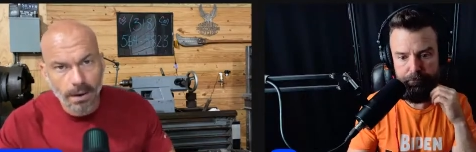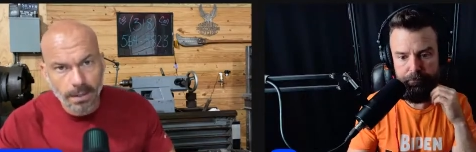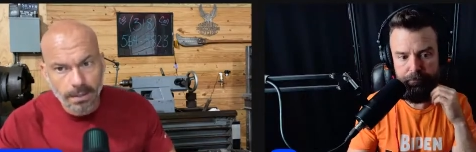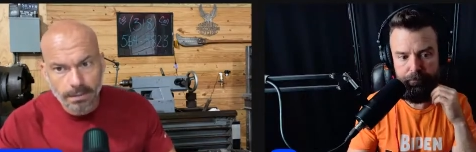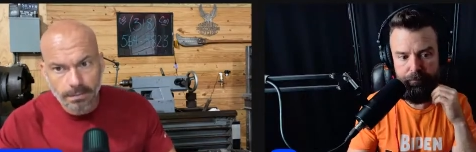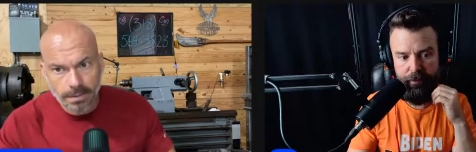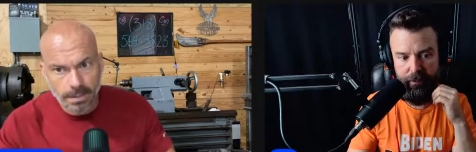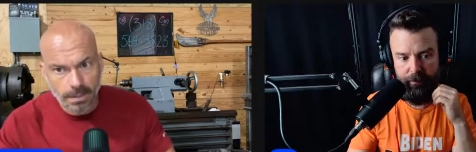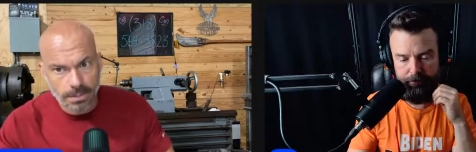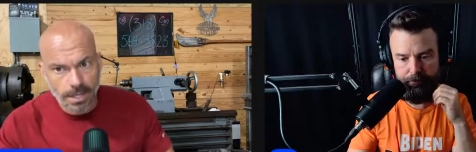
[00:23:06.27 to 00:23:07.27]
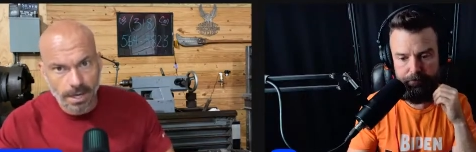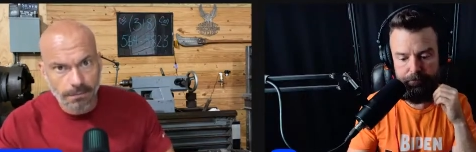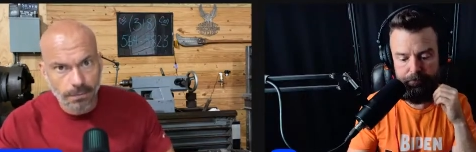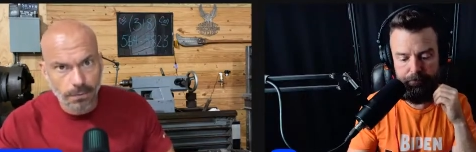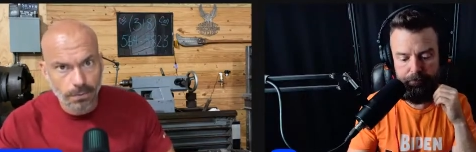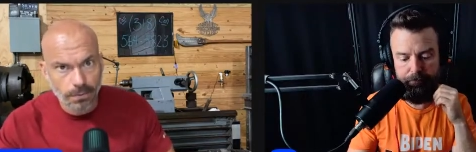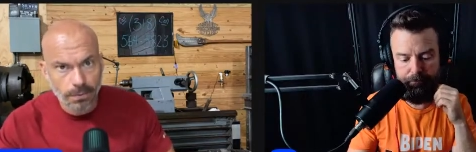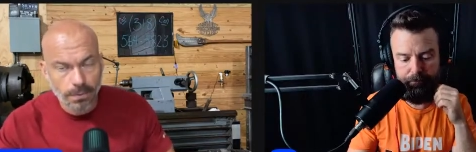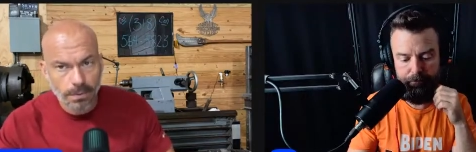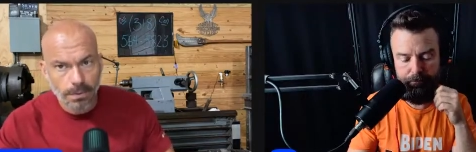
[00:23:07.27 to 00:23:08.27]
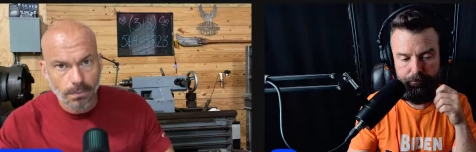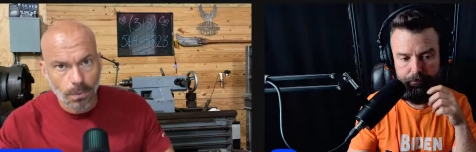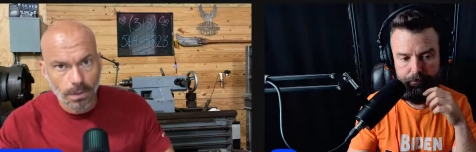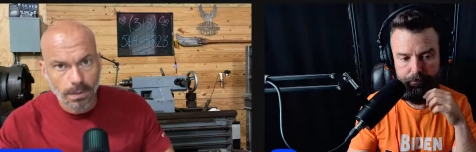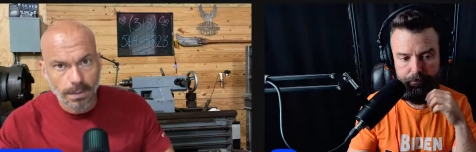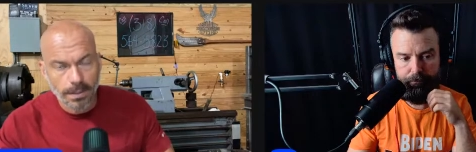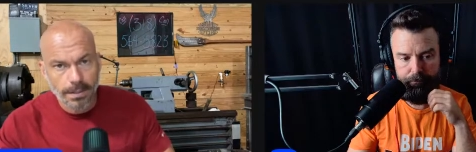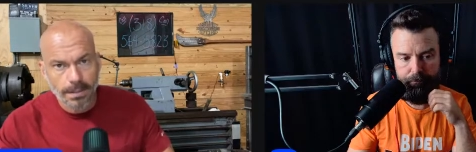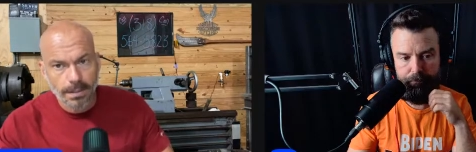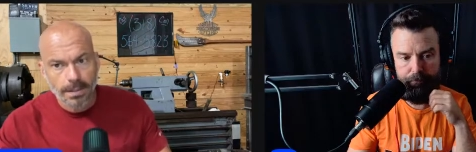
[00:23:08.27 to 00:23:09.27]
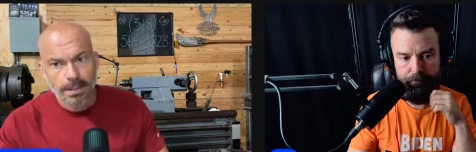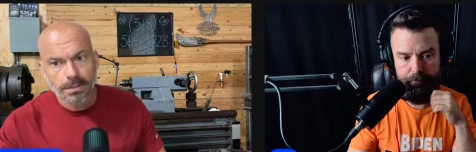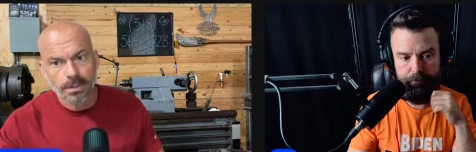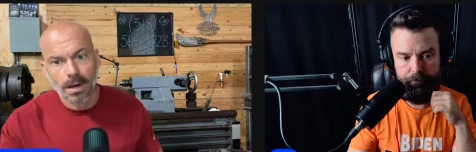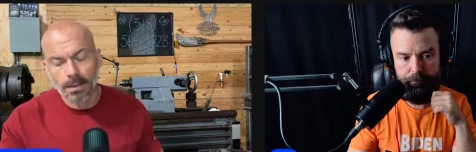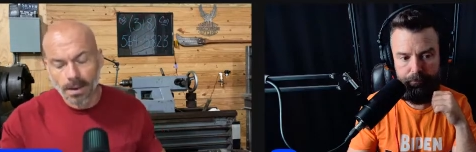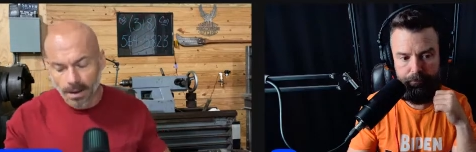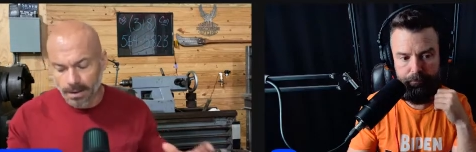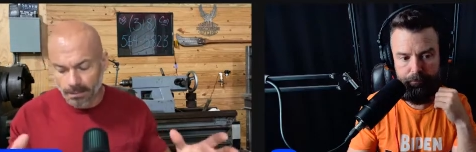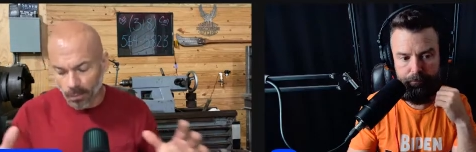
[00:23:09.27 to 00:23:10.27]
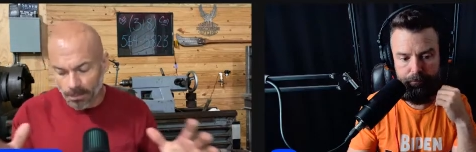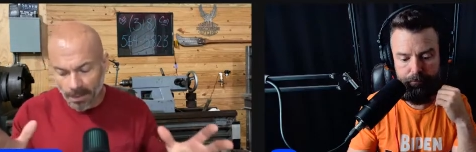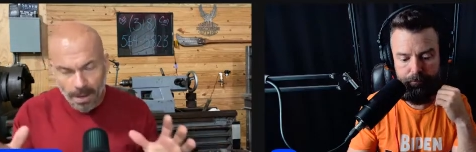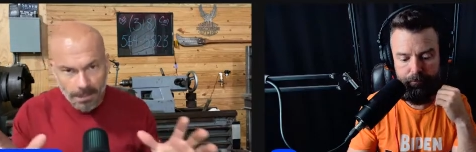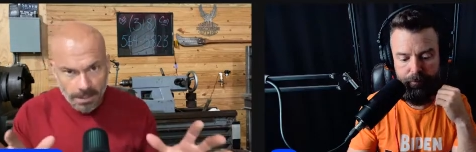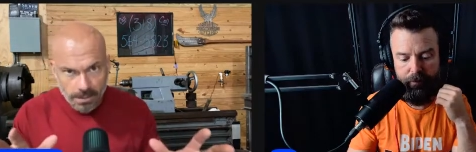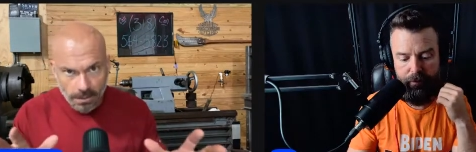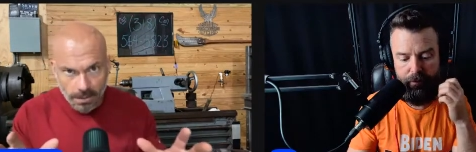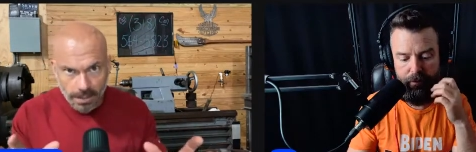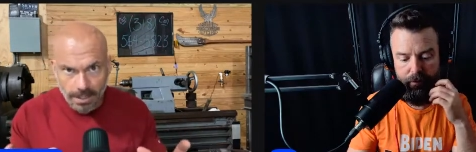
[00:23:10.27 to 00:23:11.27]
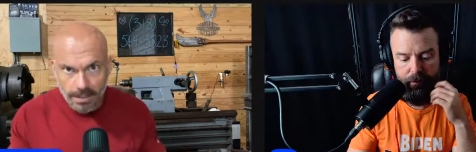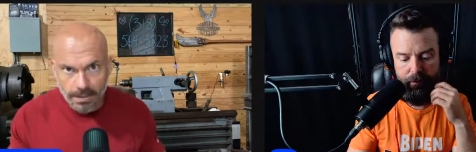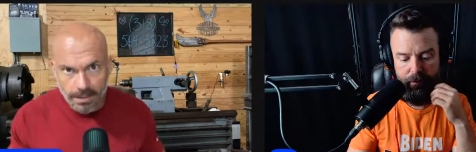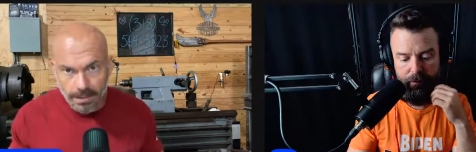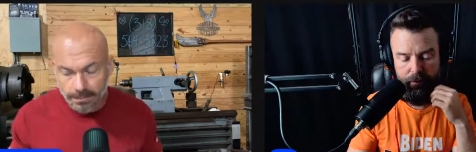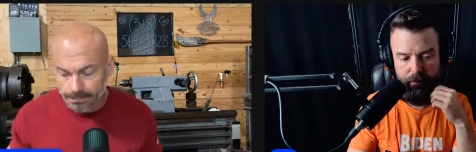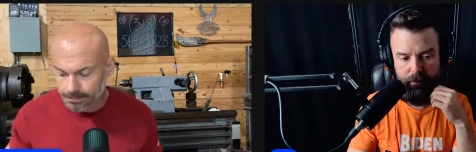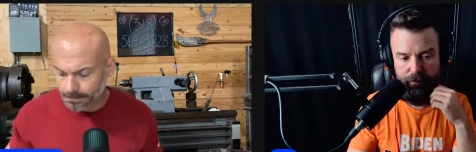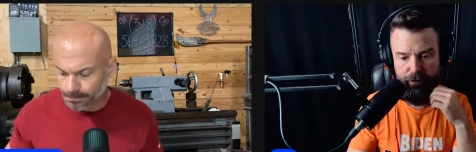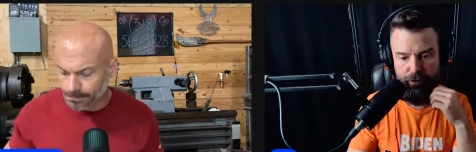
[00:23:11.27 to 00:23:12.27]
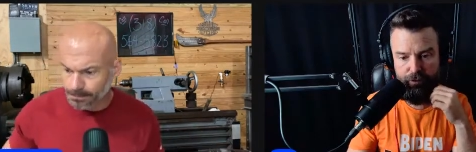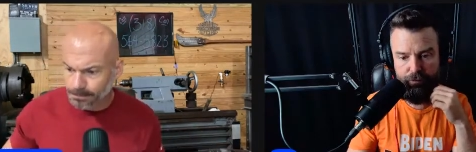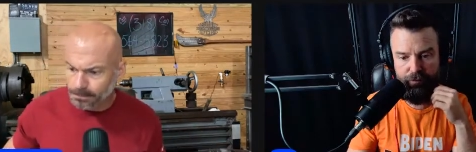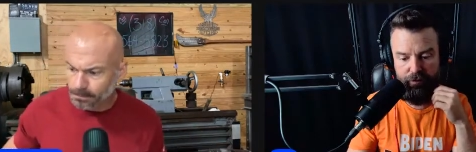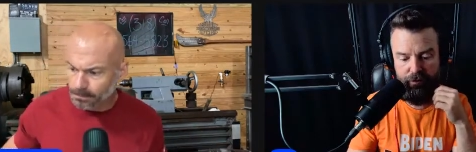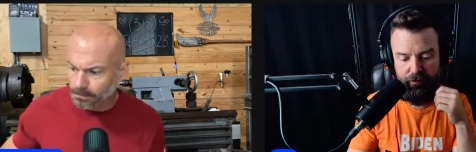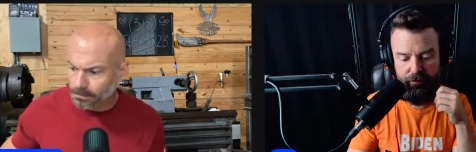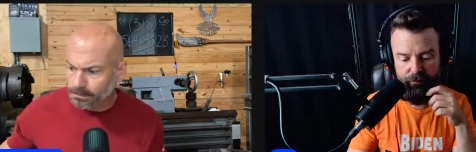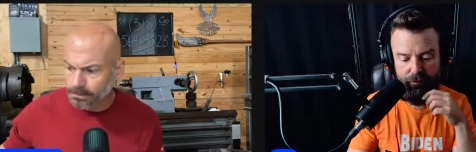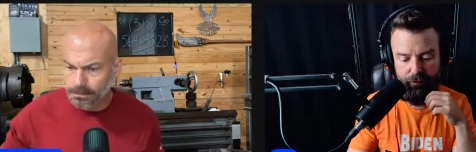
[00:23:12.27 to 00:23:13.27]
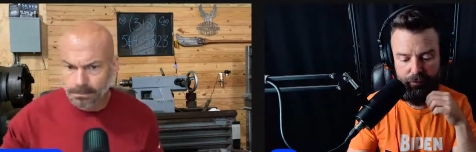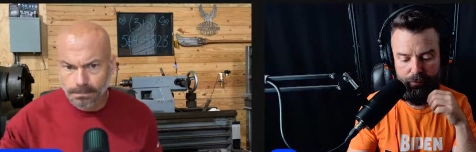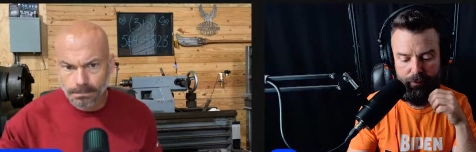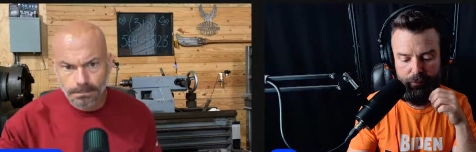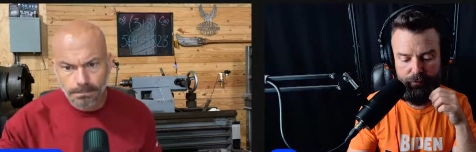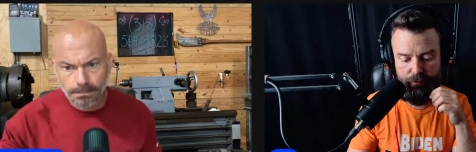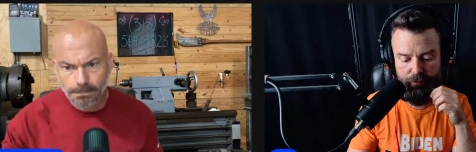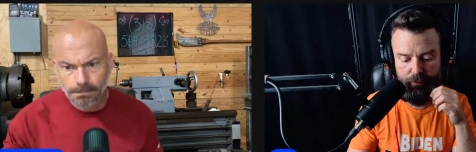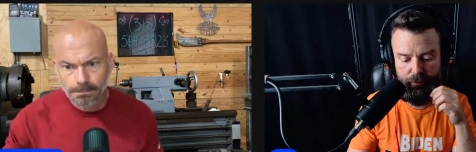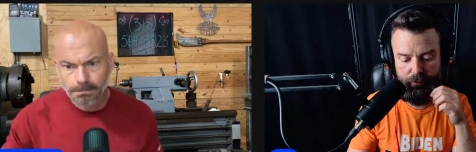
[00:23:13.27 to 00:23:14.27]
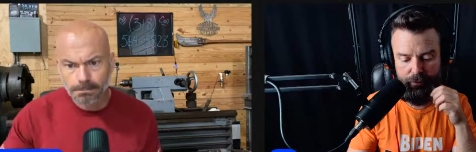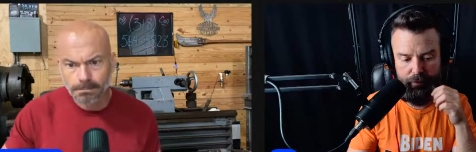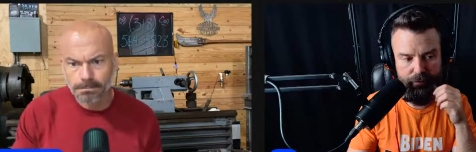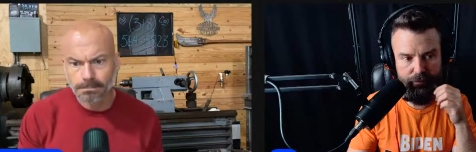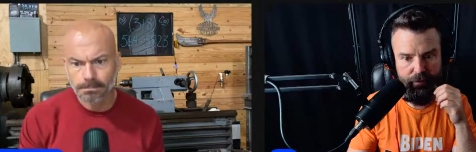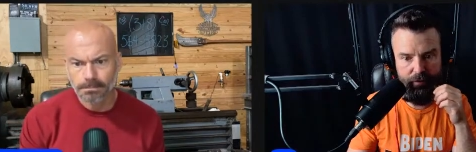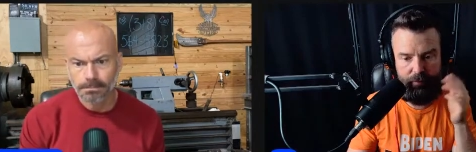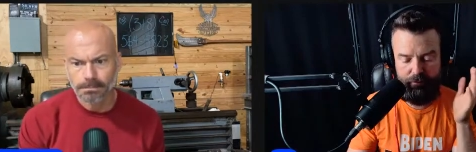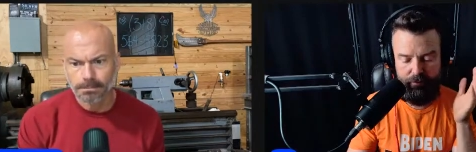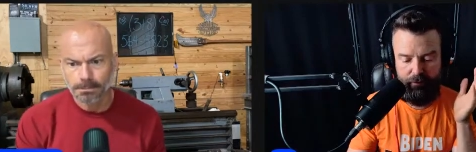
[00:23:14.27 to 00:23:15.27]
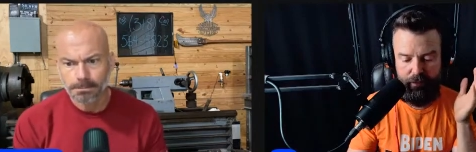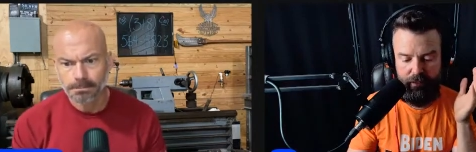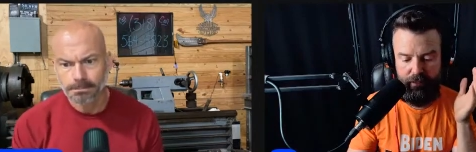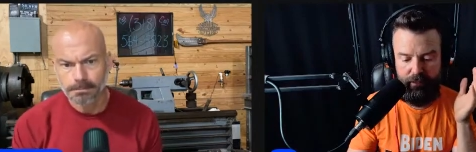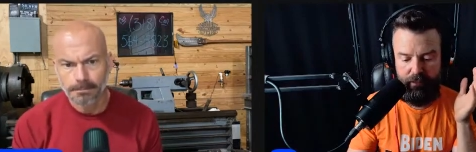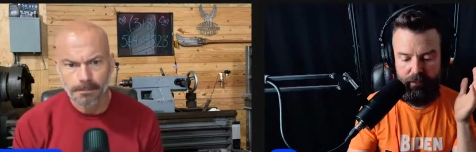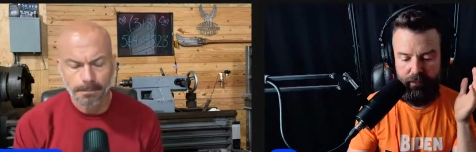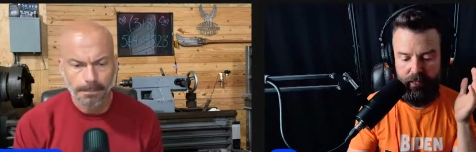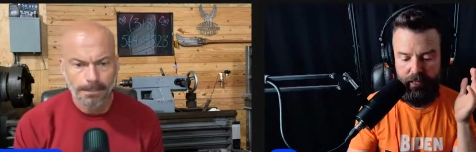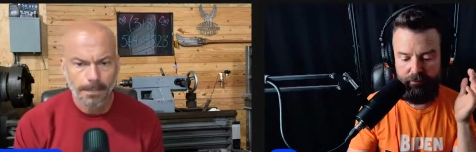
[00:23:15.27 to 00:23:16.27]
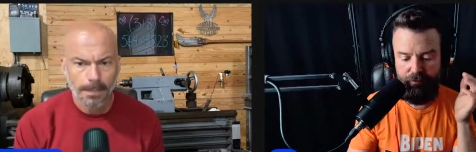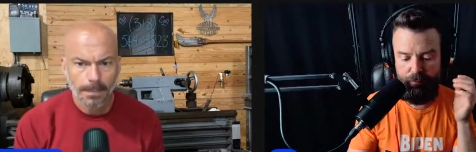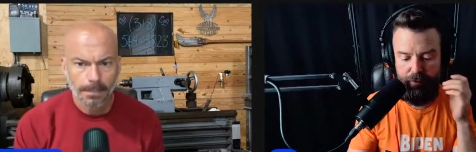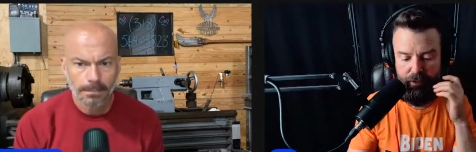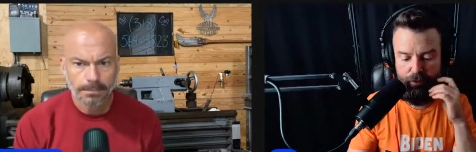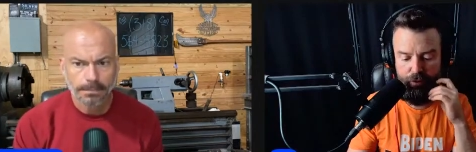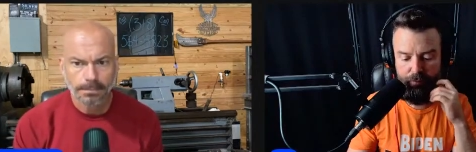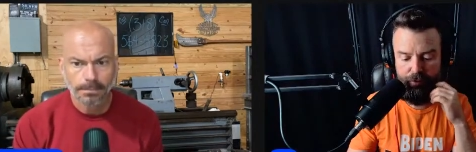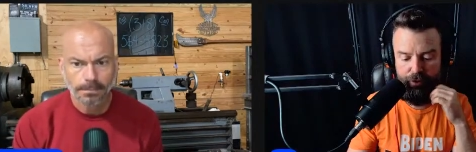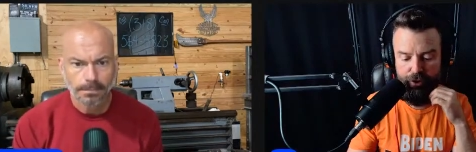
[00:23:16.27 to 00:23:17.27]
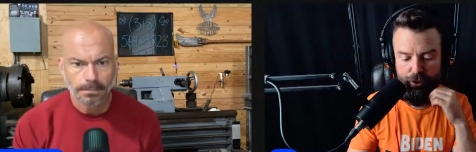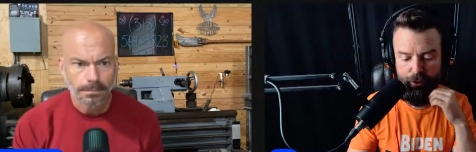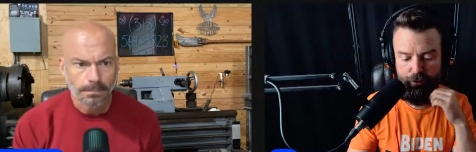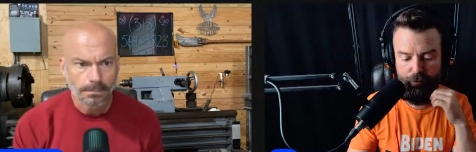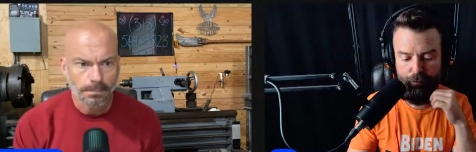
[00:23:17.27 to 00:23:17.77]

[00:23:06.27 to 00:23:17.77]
Speaker 1: it as long as you got food and water. So I, I, we might be starting to get there.
Speaker 2: Did you see? So there was this article that just came out mm. today after being criminally charged for